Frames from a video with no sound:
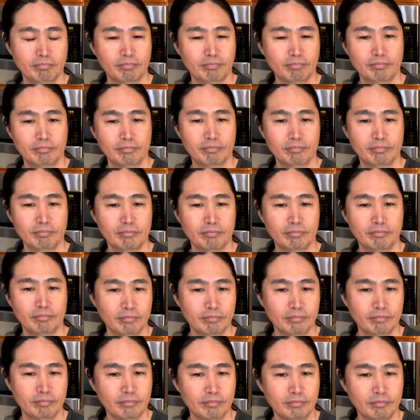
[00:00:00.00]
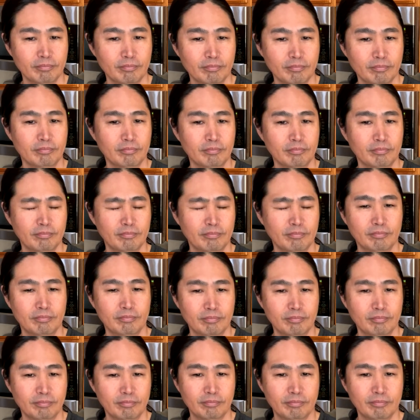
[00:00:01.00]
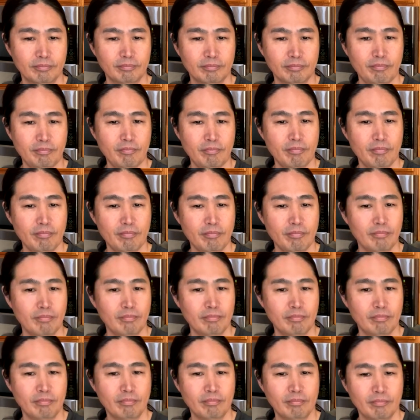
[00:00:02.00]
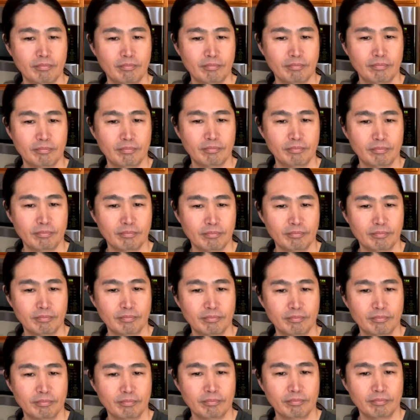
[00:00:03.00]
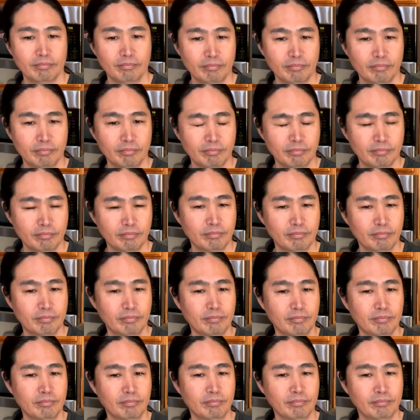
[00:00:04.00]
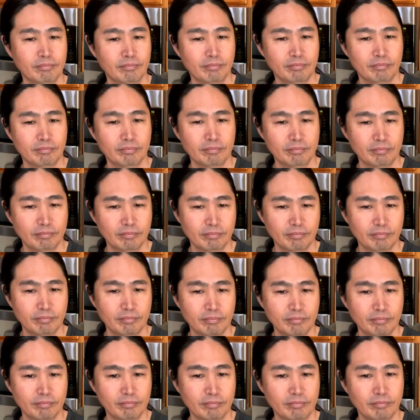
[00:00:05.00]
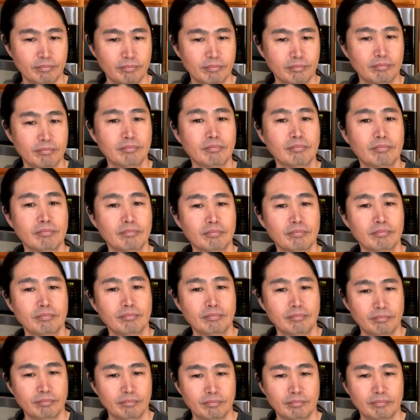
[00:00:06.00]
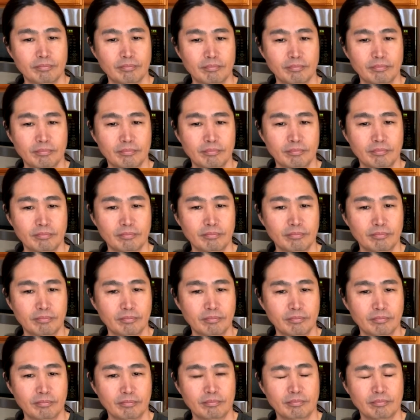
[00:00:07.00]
No words are spoken by the person on screen.